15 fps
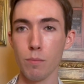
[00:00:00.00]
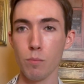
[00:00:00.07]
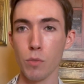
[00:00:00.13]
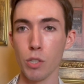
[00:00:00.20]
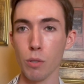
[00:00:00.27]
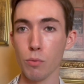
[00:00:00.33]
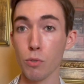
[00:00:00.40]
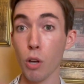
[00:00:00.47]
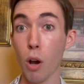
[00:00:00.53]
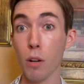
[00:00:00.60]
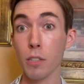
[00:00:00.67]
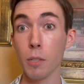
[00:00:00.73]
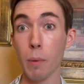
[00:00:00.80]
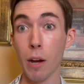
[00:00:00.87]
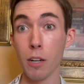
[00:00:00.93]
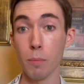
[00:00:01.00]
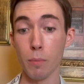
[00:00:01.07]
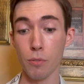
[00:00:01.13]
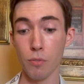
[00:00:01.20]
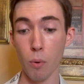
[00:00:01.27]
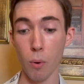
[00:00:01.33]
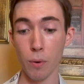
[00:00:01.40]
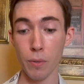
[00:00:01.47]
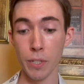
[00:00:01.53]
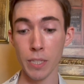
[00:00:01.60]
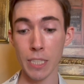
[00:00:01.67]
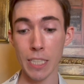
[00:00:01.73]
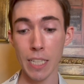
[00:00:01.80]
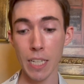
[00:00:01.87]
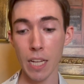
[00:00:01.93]
you know, talked about it before
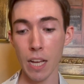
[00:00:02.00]
really,